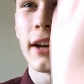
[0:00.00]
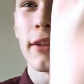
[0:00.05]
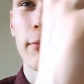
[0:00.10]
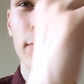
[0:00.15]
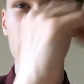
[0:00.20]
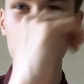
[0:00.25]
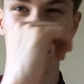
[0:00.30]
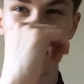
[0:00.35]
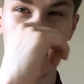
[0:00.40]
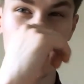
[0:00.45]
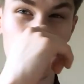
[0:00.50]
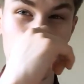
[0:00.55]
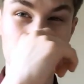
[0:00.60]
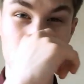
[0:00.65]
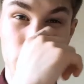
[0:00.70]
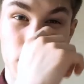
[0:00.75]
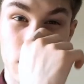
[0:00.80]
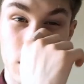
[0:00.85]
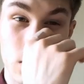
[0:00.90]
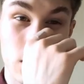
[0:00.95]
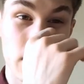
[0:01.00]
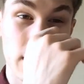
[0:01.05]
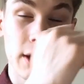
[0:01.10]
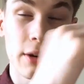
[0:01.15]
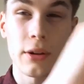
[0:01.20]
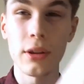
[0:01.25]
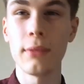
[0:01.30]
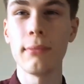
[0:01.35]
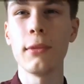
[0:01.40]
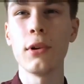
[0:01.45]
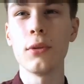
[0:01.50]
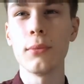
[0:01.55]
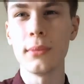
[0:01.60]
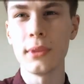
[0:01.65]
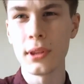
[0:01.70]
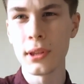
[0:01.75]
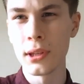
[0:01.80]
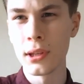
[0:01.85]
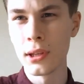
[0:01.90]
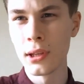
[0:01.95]
have much to put on there at the
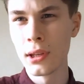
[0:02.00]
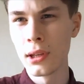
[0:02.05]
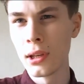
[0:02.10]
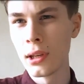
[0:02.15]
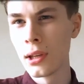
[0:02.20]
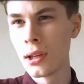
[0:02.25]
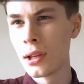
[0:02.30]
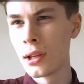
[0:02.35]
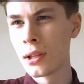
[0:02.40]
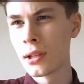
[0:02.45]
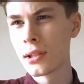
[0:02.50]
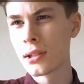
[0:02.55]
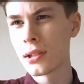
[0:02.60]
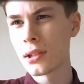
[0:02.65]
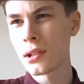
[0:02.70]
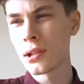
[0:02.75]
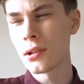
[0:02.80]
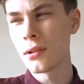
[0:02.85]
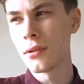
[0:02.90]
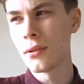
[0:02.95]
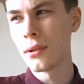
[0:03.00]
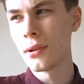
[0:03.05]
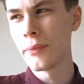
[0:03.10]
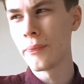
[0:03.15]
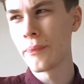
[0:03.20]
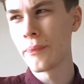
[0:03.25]
moment, so